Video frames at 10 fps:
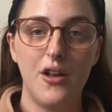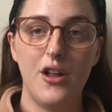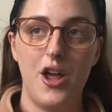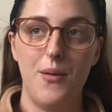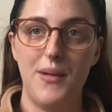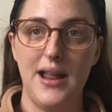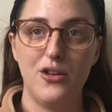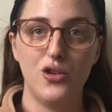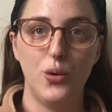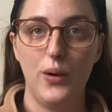like
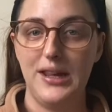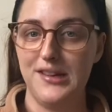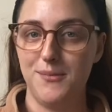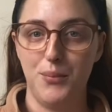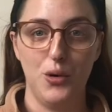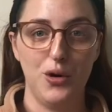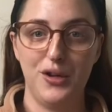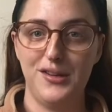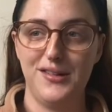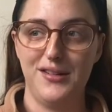toys,
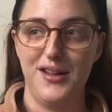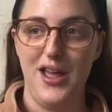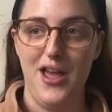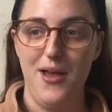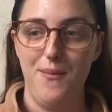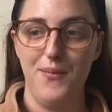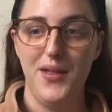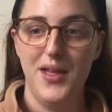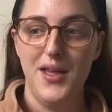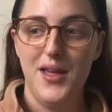books,
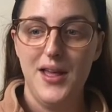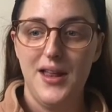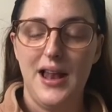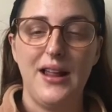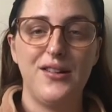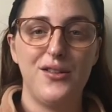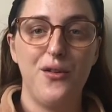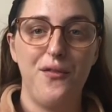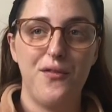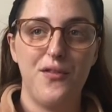like
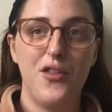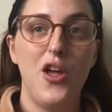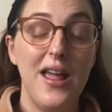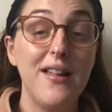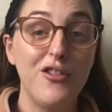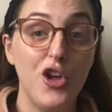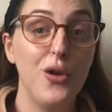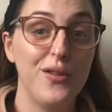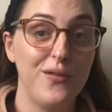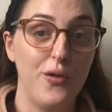stuff that is
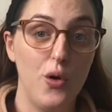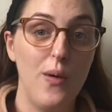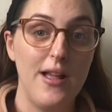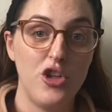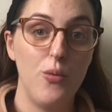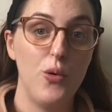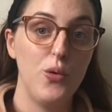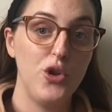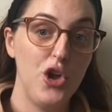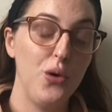useful and you
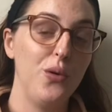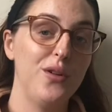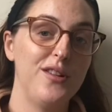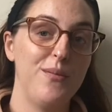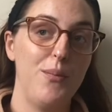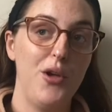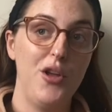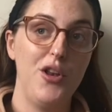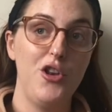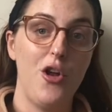will use,
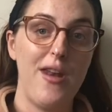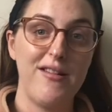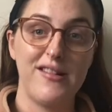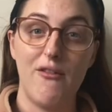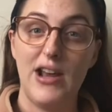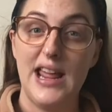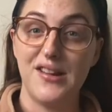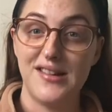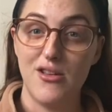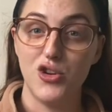but not necessarily
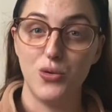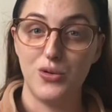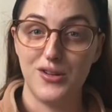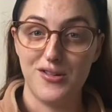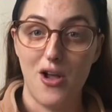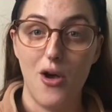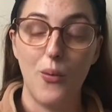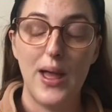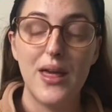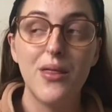essential to start
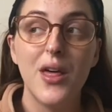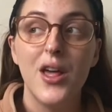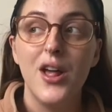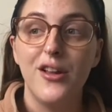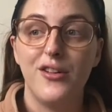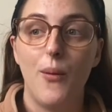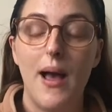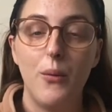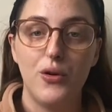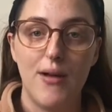with. So
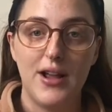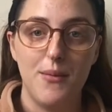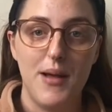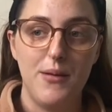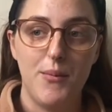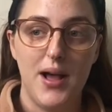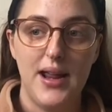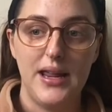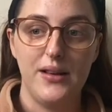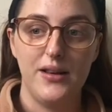I would recommend
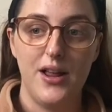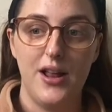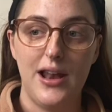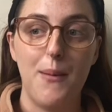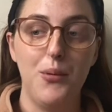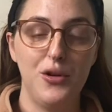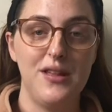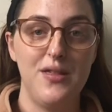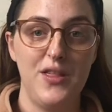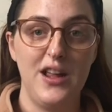buying, like
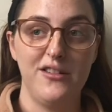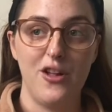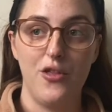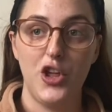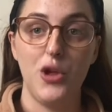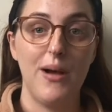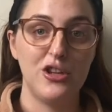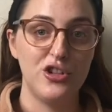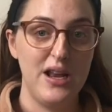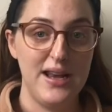putting things on that you
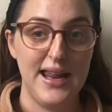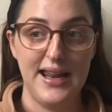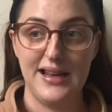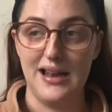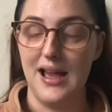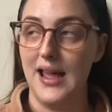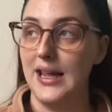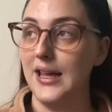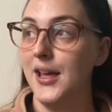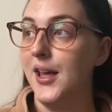actually need, like